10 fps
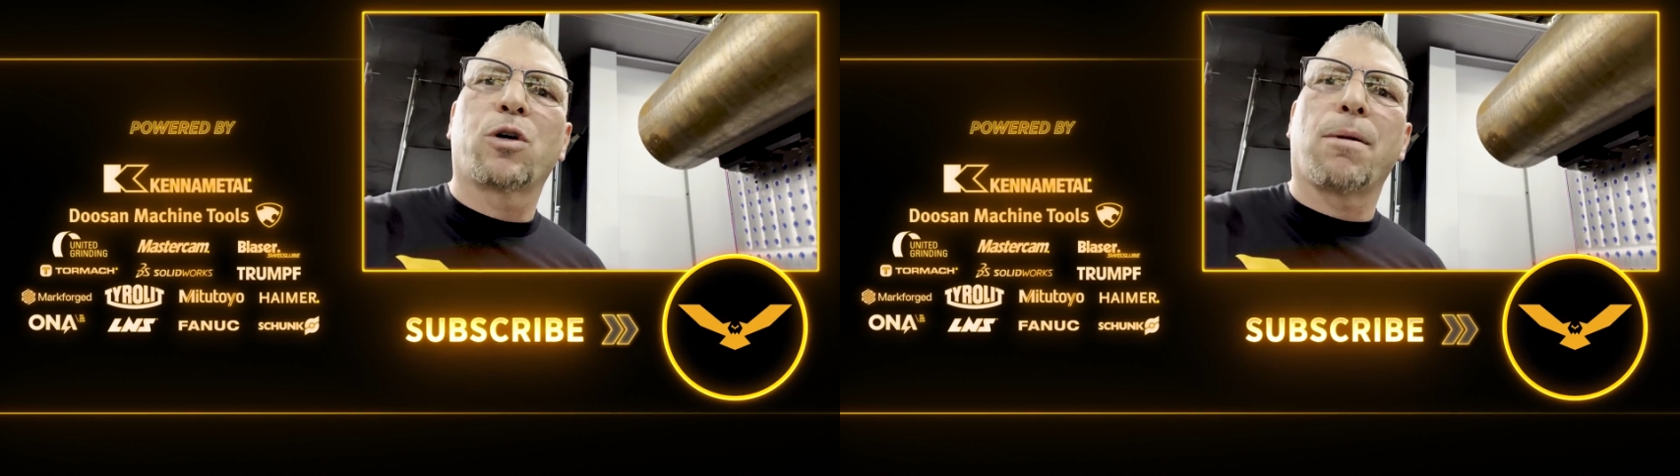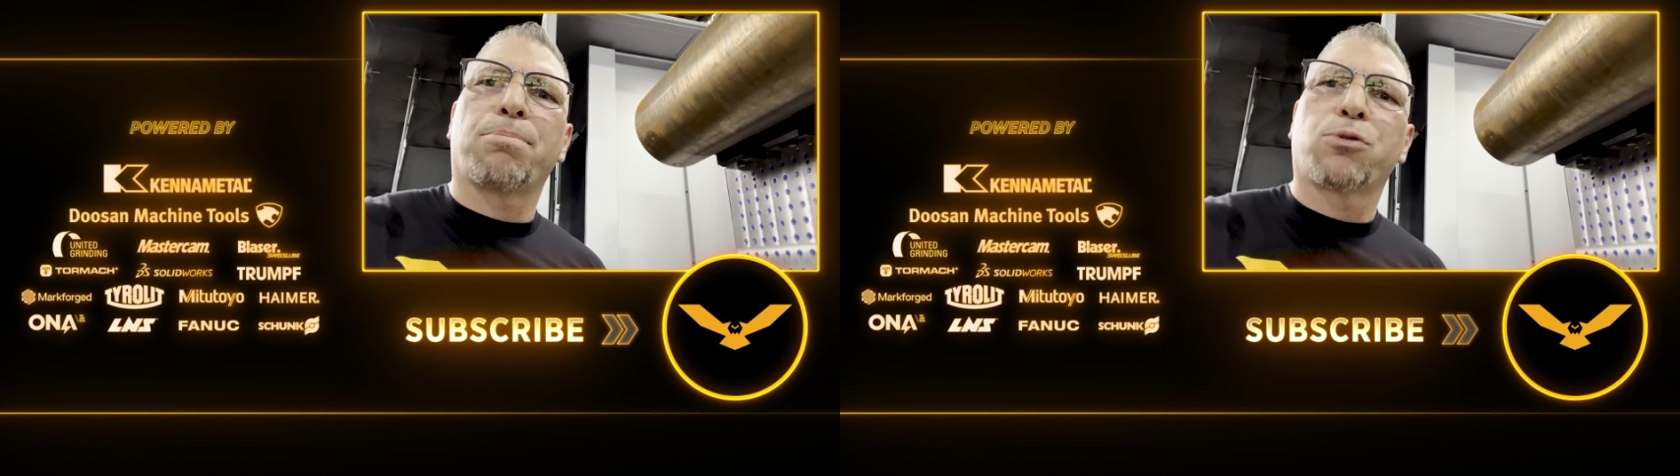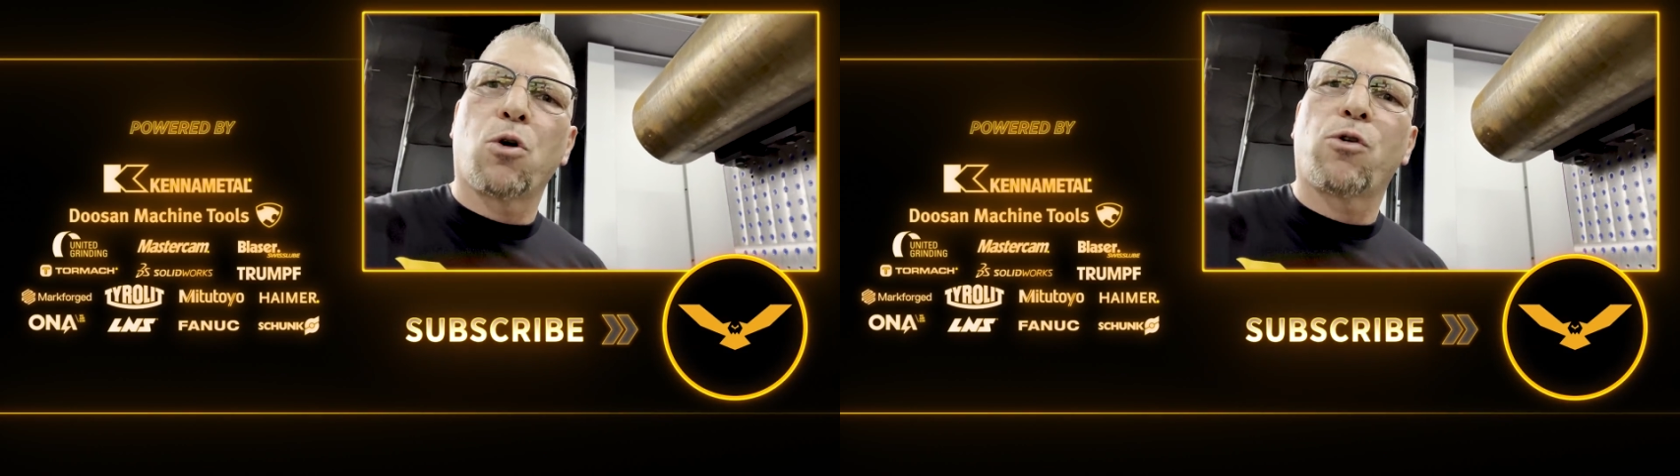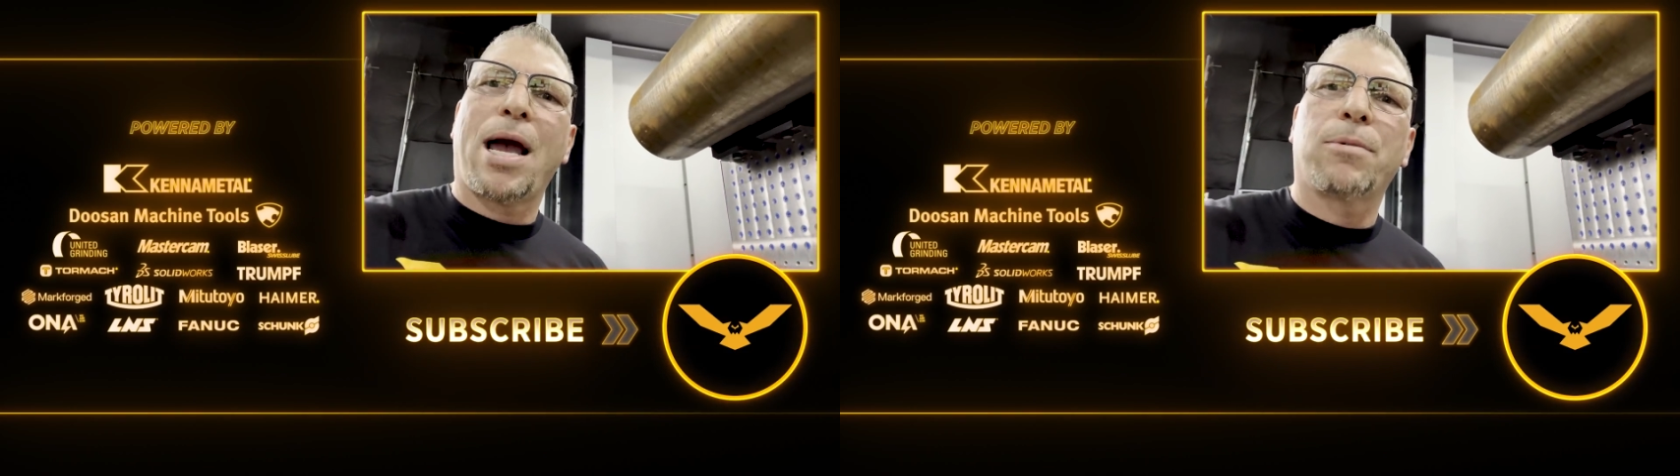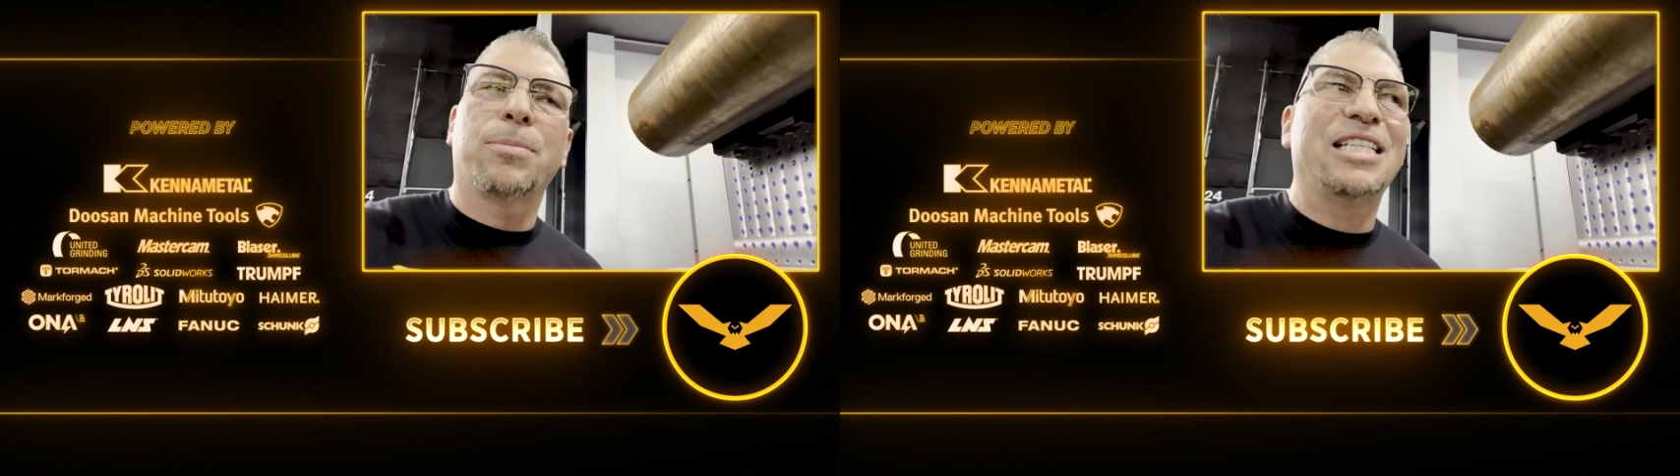We're going to
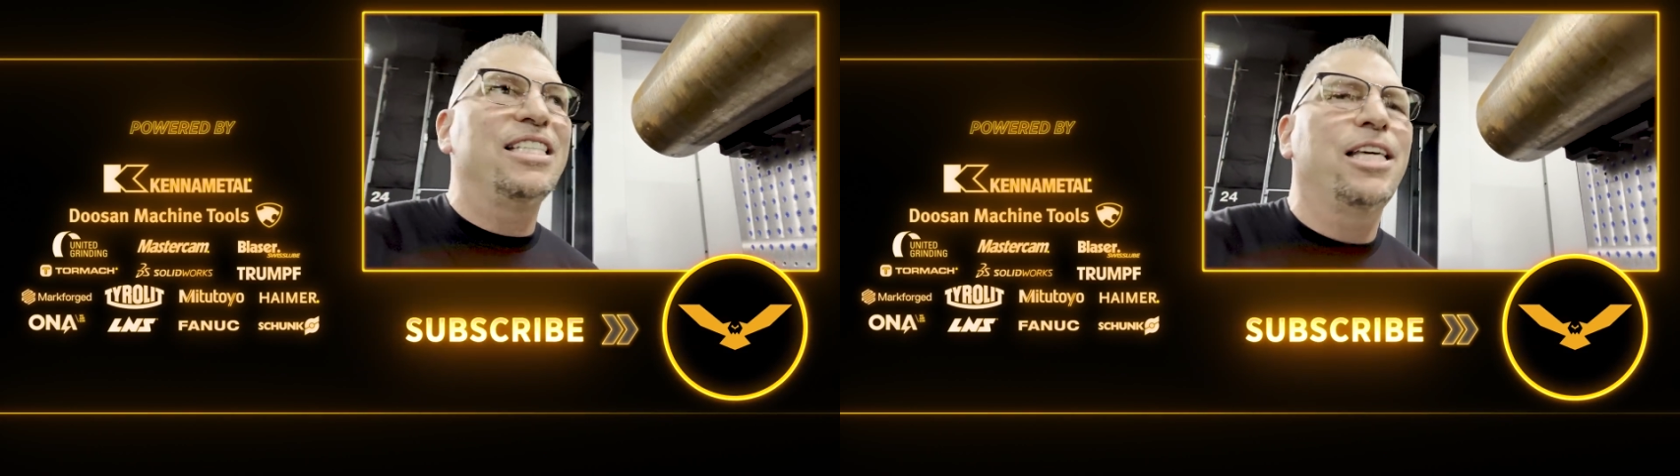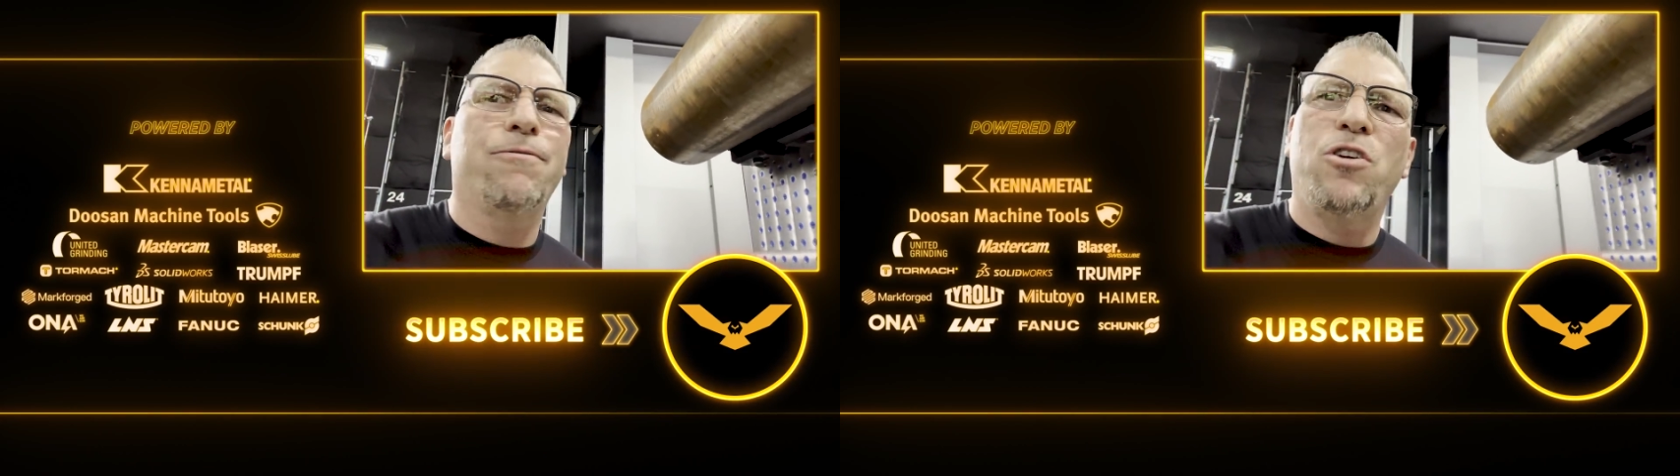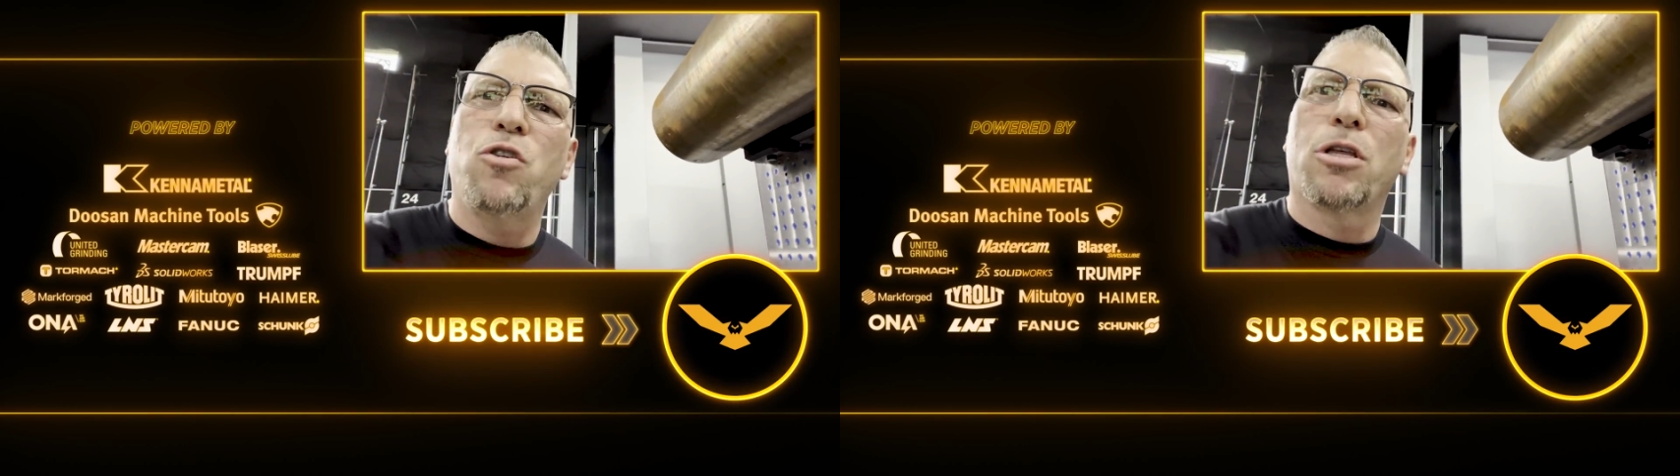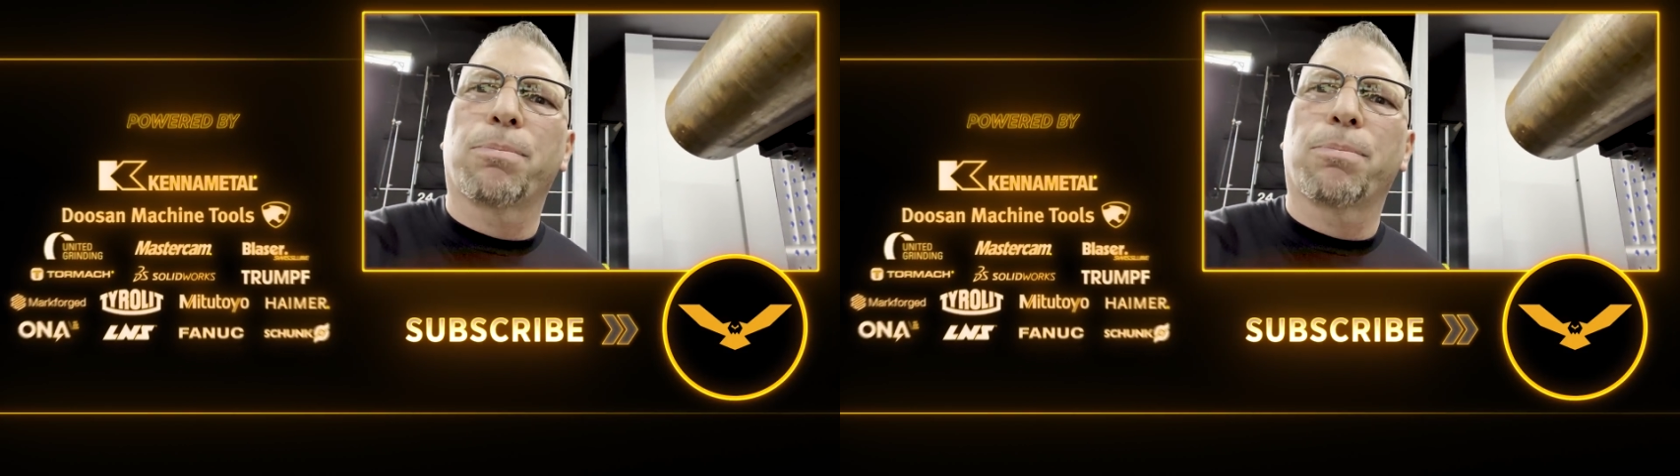program them and give you the